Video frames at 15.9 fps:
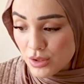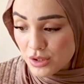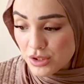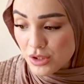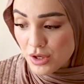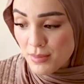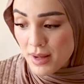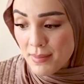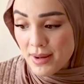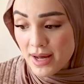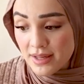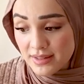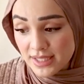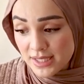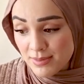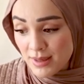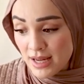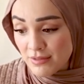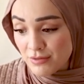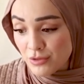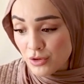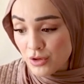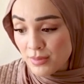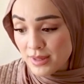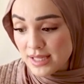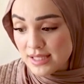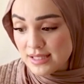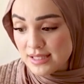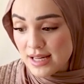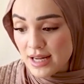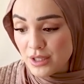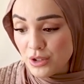awesome about this platform
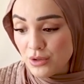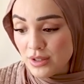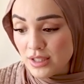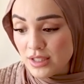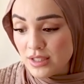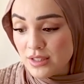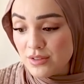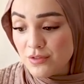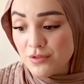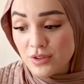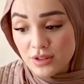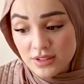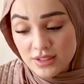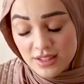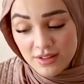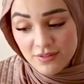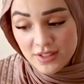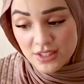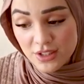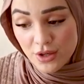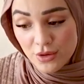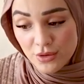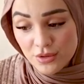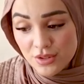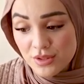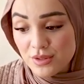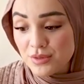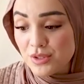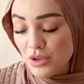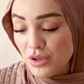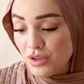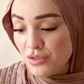is that you can filter the videos.
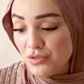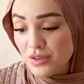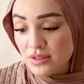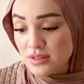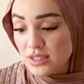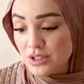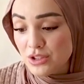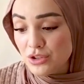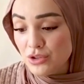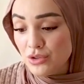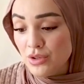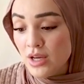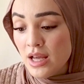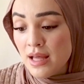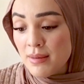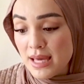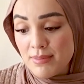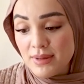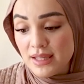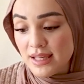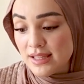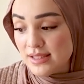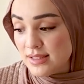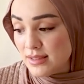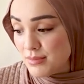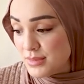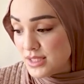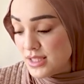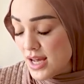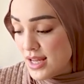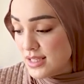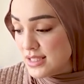You can filter to baby, kids and
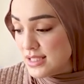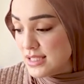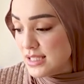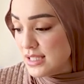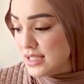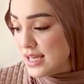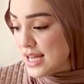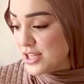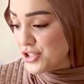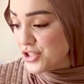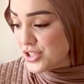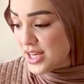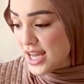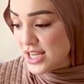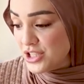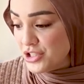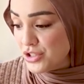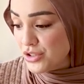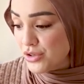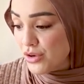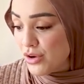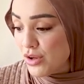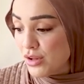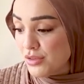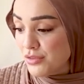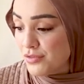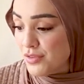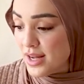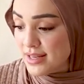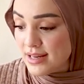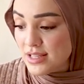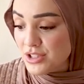maternity, educational,
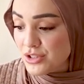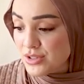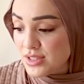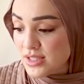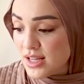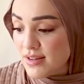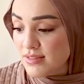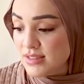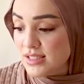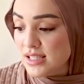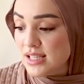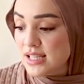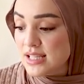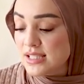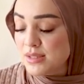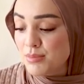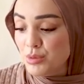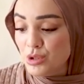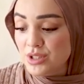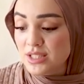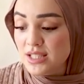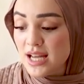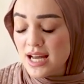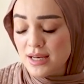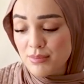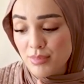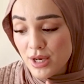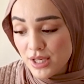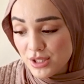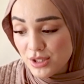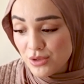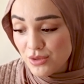financial services, beauty and
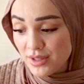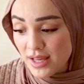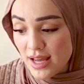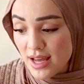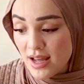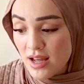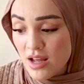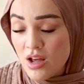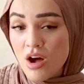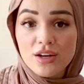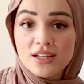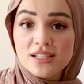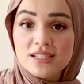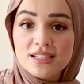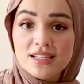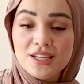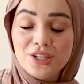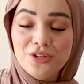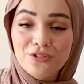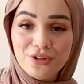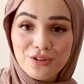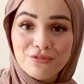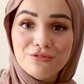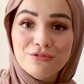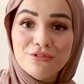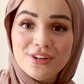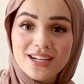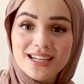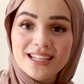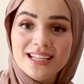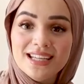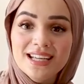personal care. Honestly, you can
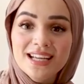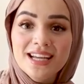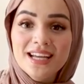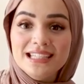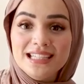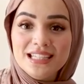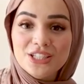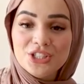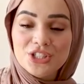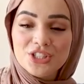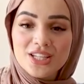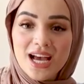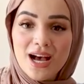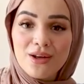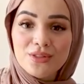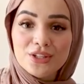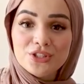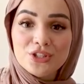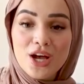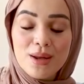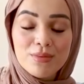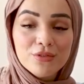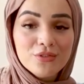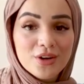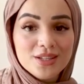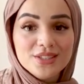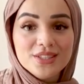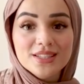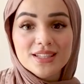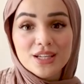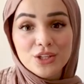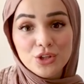really niche down the type of
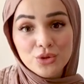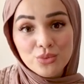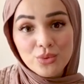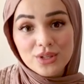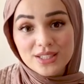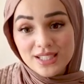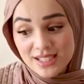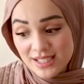content that you want